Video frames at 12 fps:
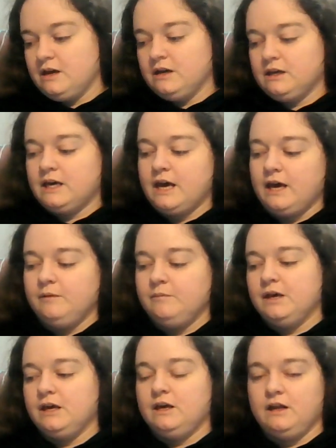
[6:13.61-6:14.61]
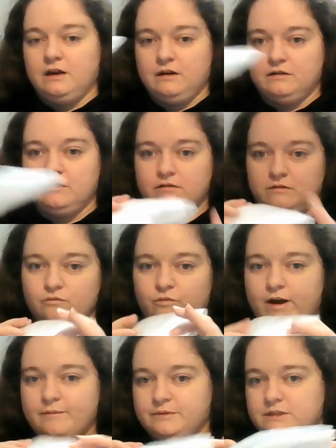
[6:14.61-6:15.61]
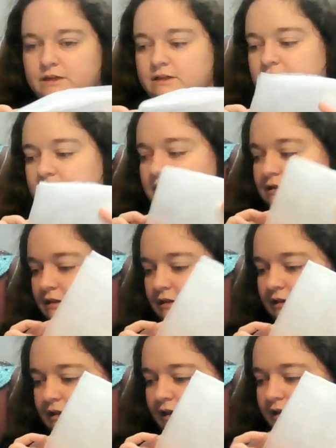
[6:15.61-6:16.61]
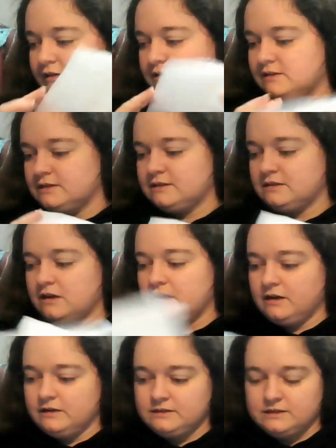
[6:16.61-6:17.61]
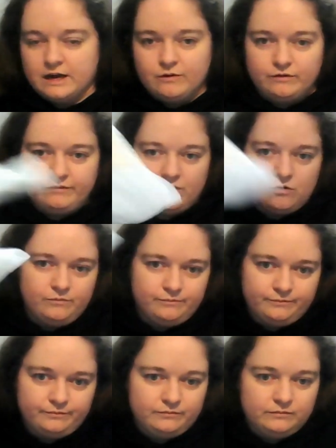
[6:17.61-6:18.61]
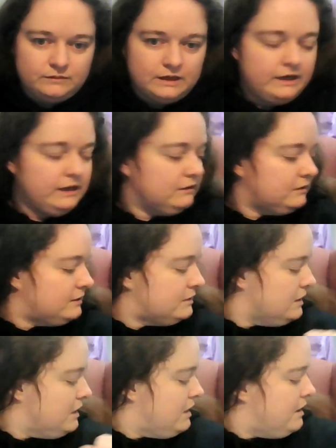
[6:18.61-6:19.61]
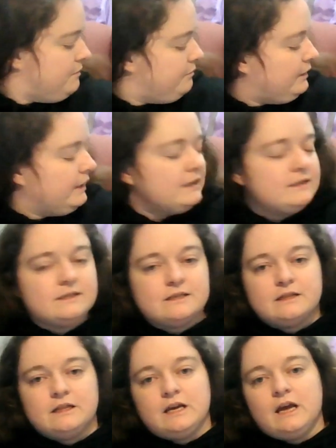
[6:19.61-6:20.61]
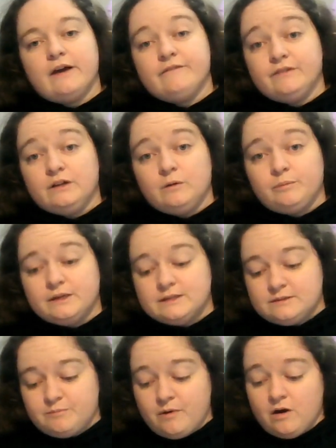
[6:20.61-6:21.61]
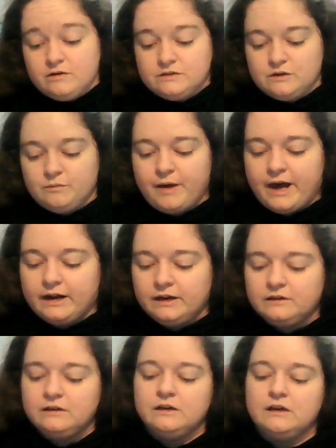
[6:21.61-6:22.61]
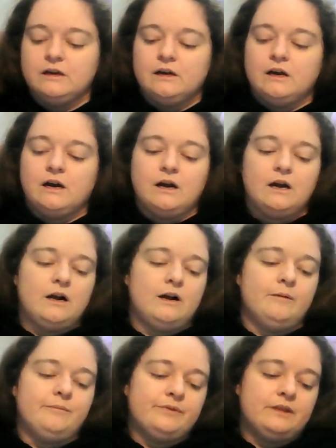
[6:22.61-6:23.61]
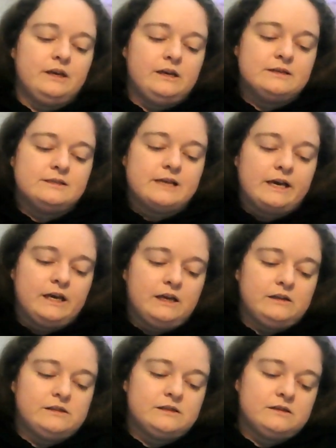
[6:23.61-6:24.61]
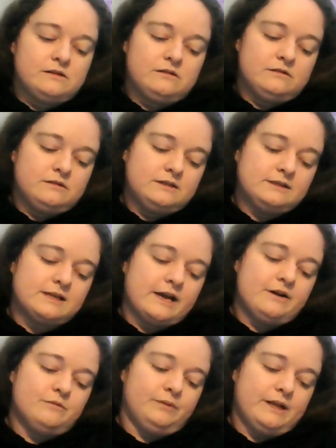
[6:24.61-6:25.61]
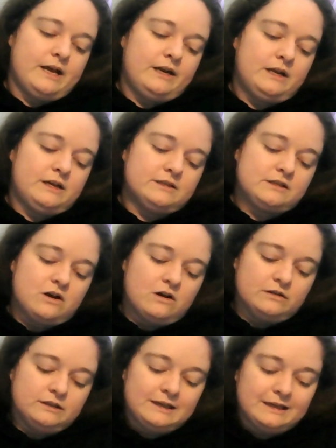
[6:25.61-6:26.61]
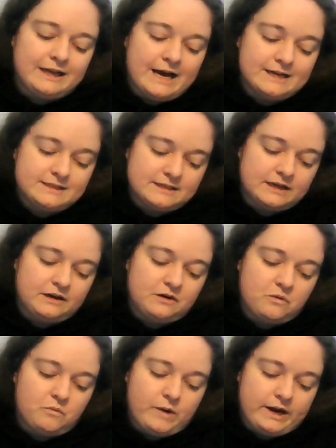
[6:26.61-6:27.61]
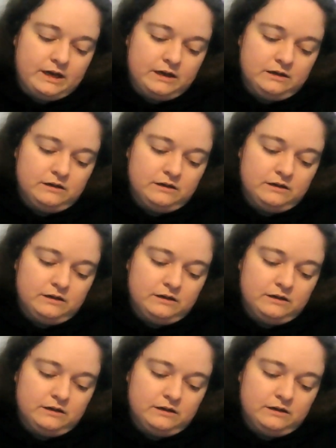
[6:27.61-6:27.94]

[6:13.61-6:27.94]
came in wrapped in these styrofoam things, plus the envelope is also padded. The second designer blend is called Classic Wedding,